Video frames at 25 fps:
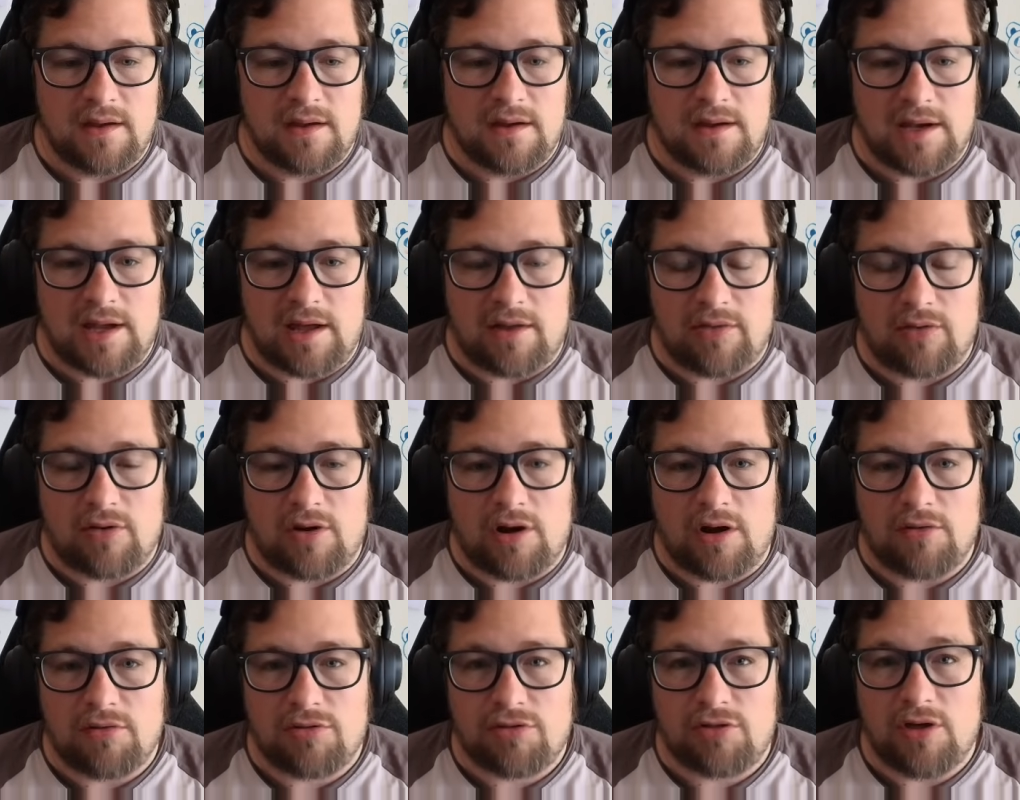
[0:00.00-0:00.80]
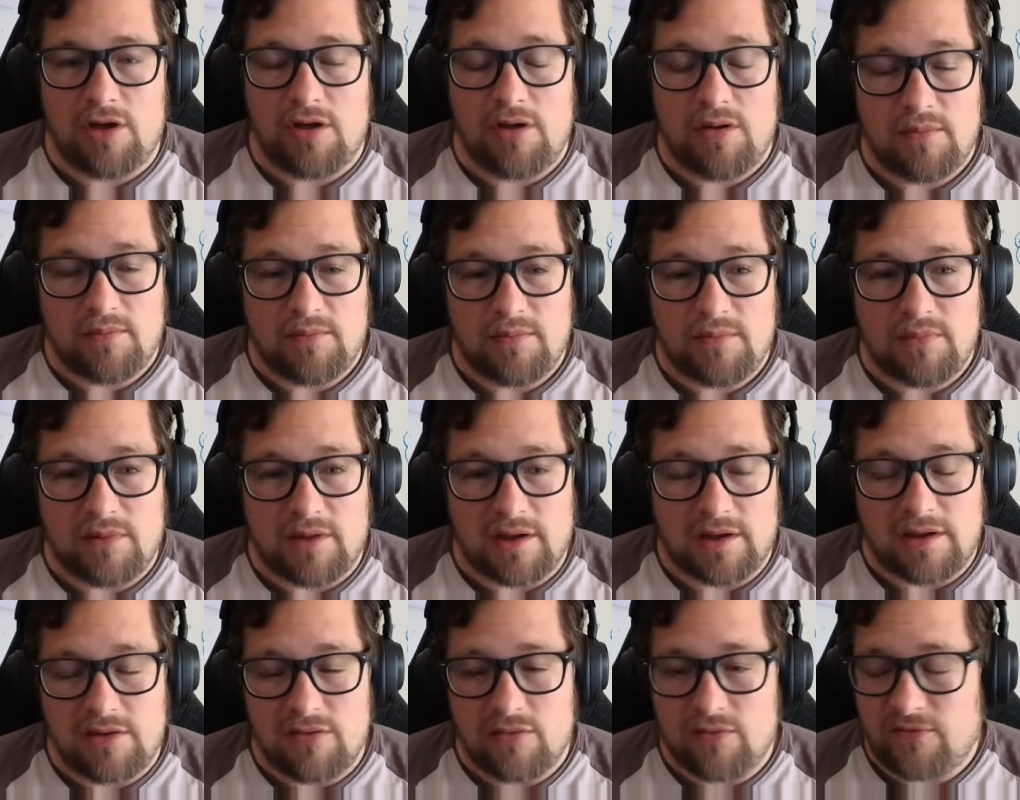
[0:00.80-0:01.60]
Now there are some,
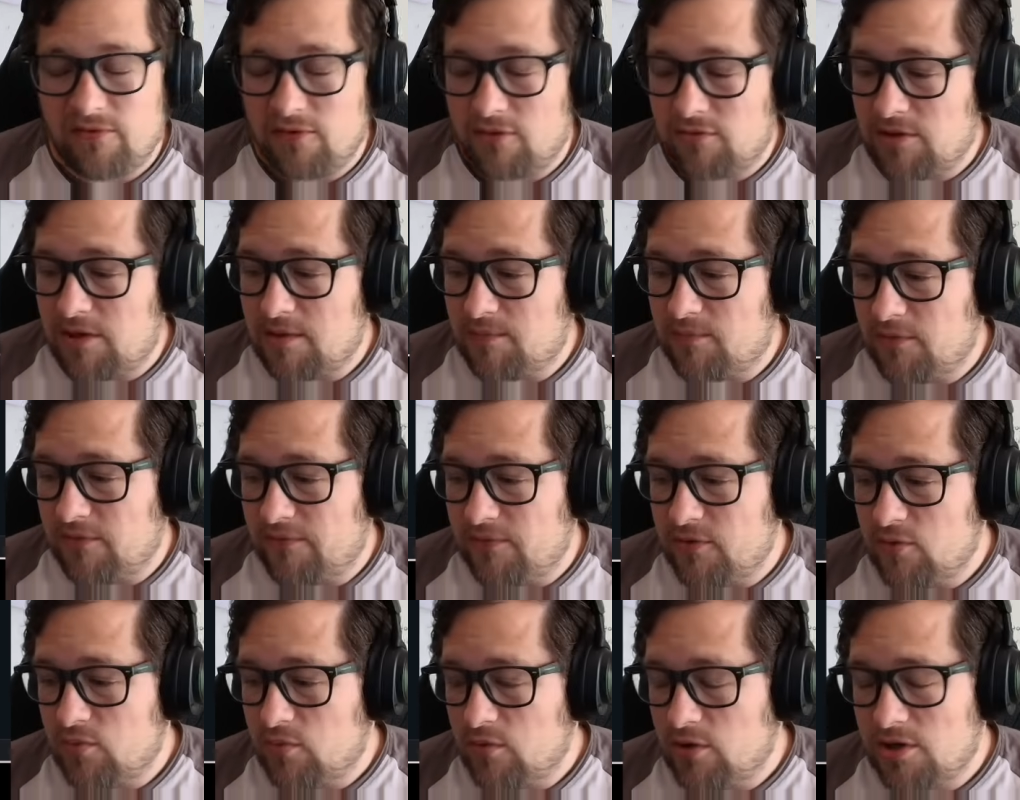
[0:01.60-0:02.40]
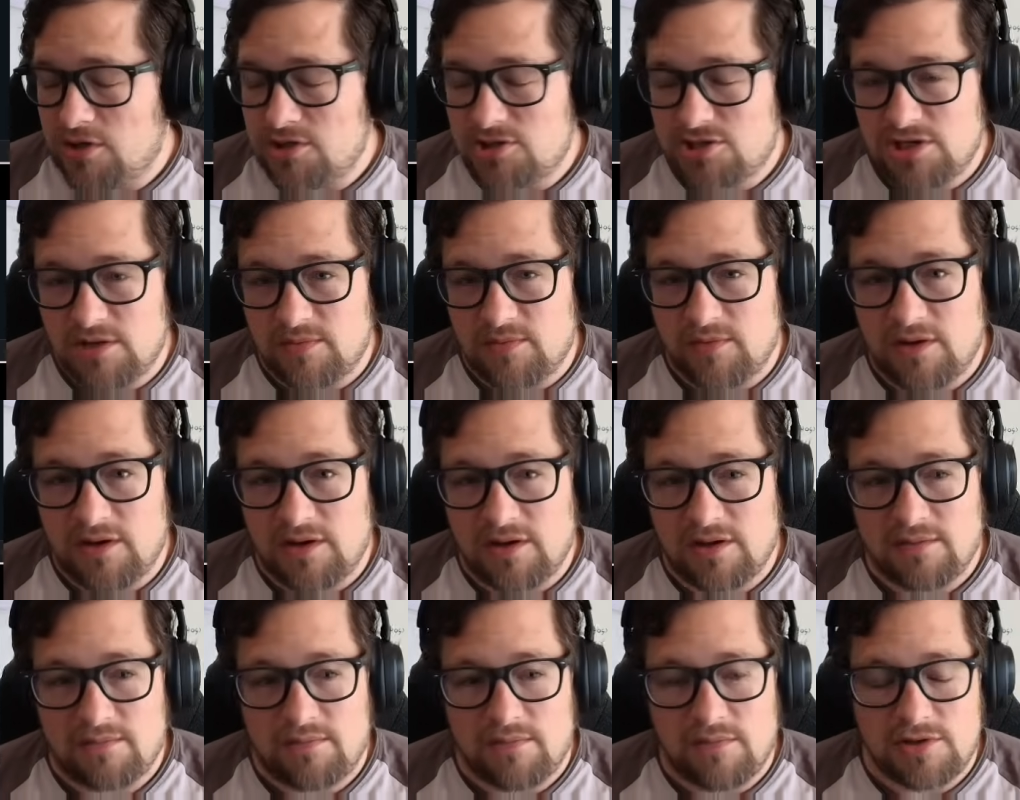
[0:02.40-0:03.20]
like you, for example, if you run
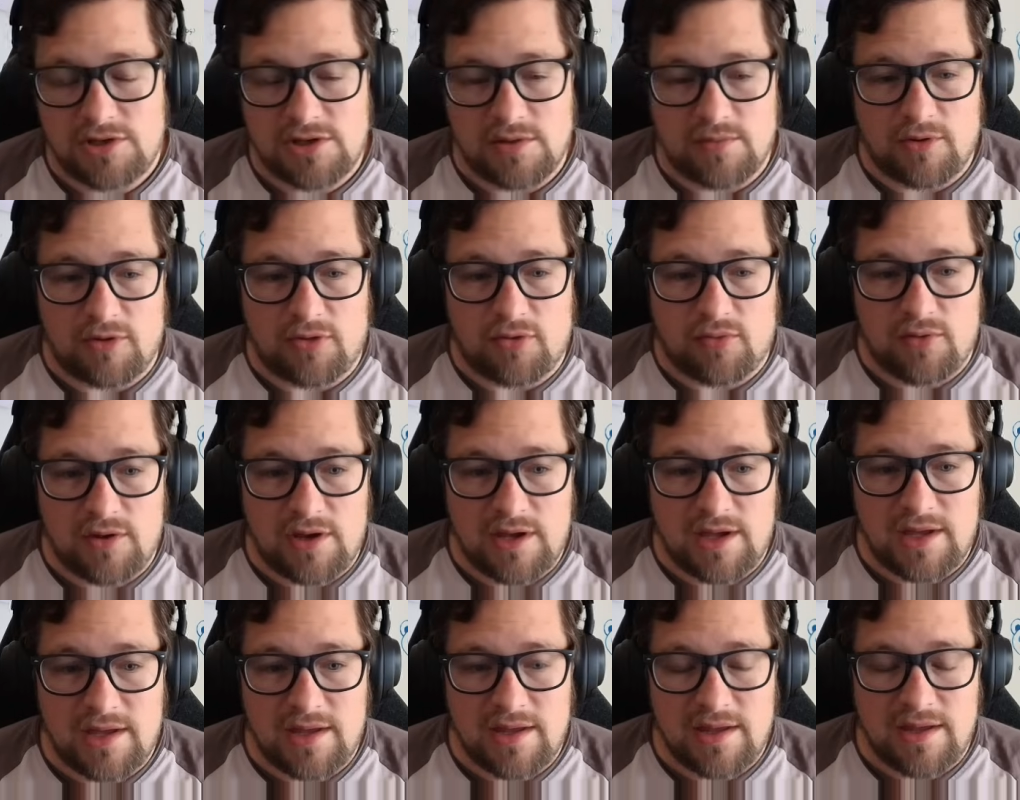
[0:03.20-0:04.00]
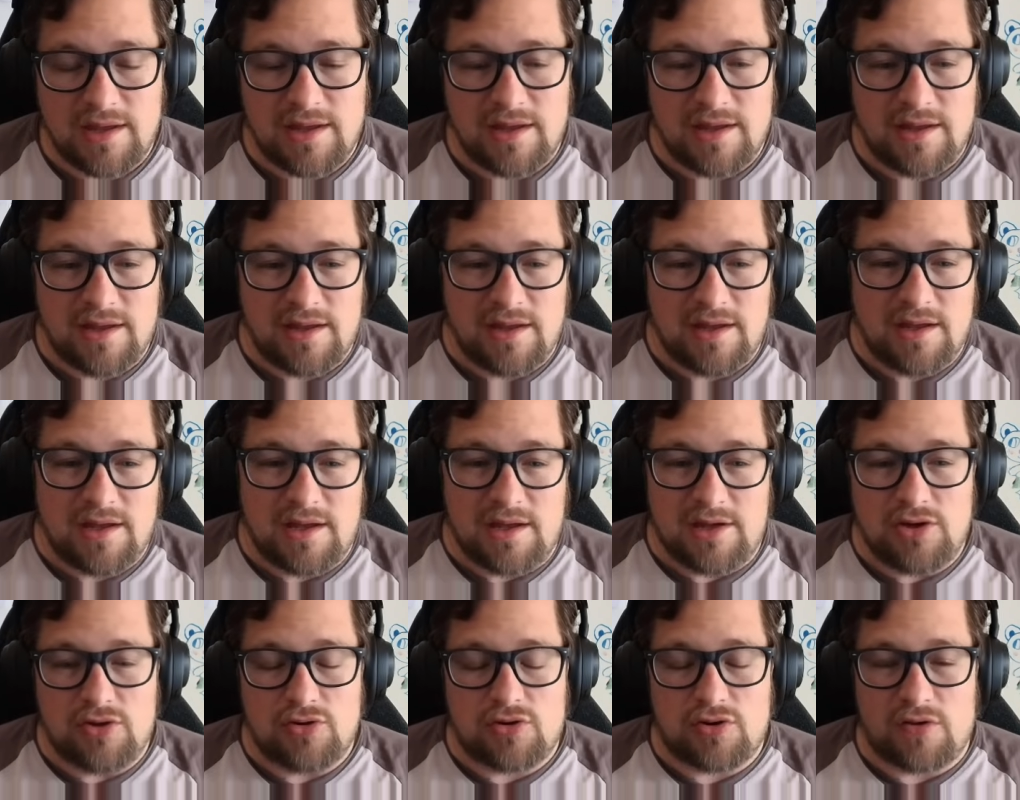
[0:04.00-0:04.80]
Gemma Gemma three,
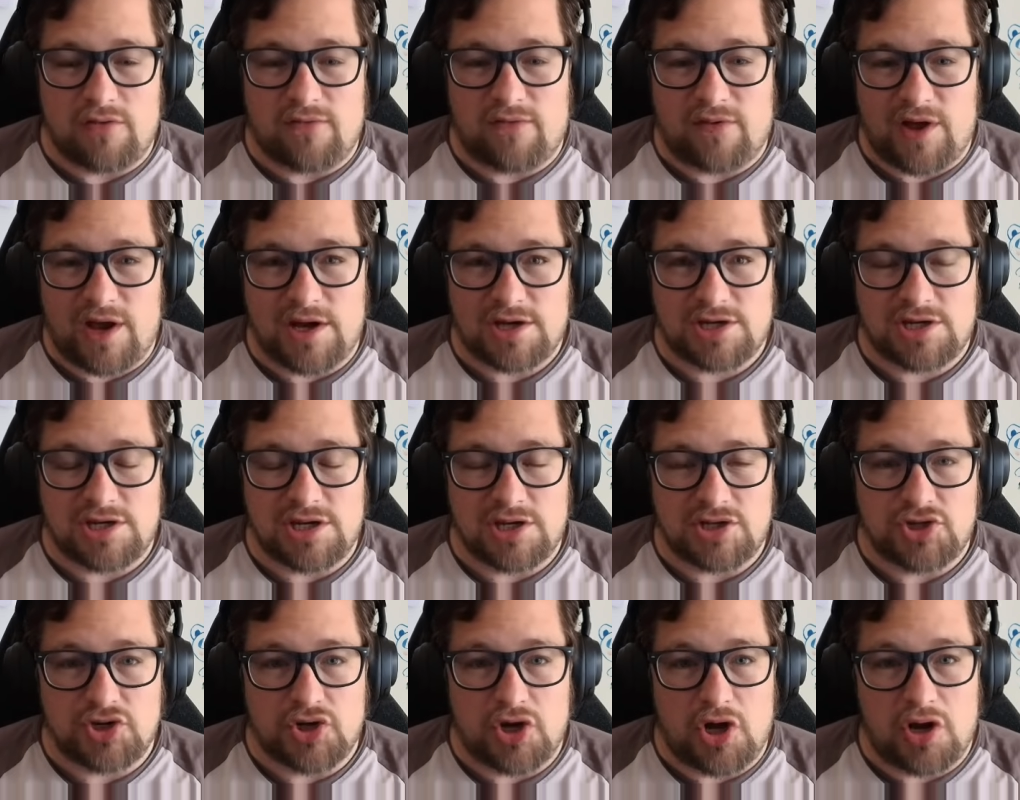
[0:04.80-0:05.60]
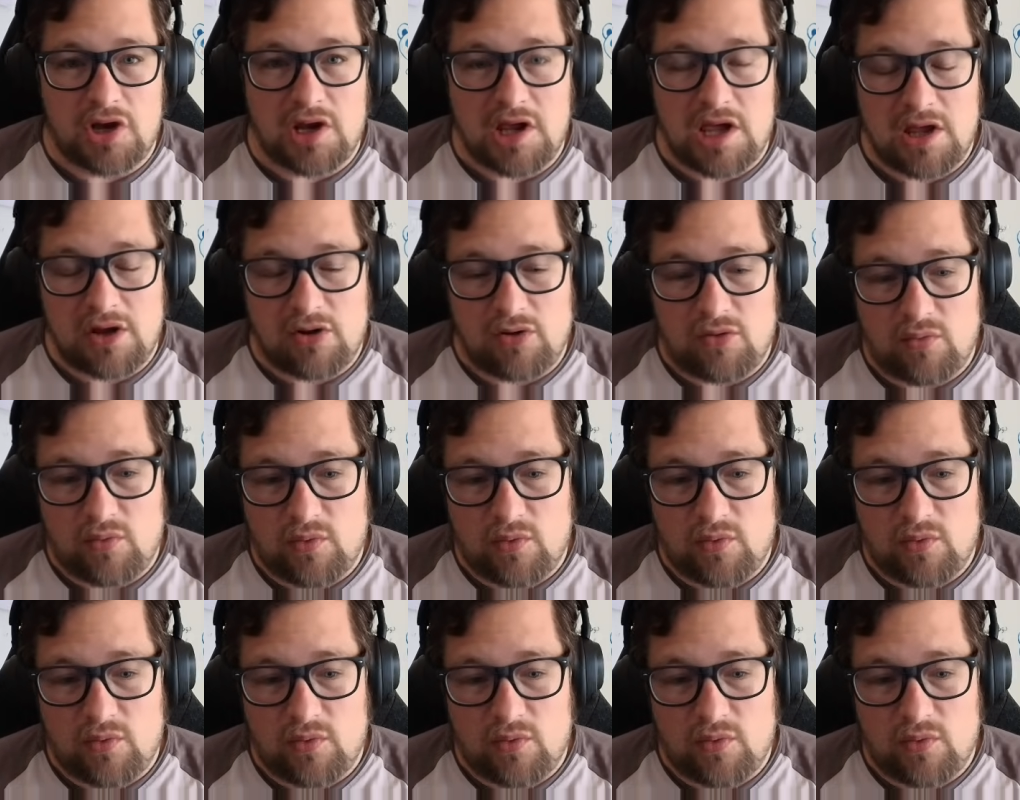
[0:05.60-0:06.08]
and you turn flash attention on, it'll